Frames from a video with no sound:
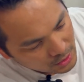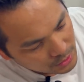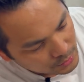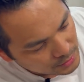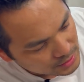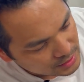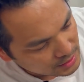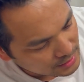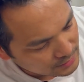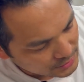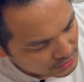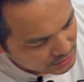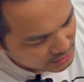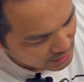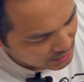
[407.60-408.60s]
you want to see if
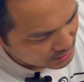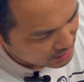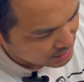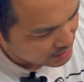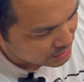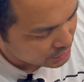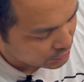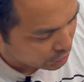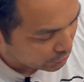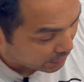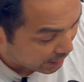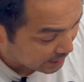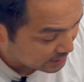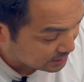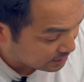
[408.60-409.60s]
there's any
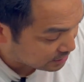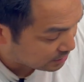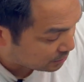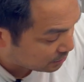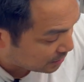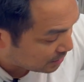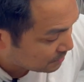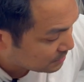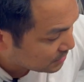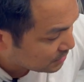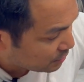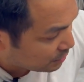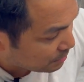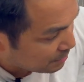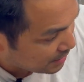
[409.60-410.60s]
cracks on the
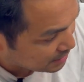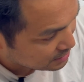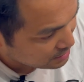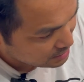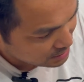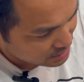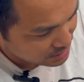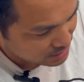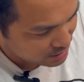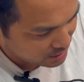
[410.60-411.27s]
rims or bends.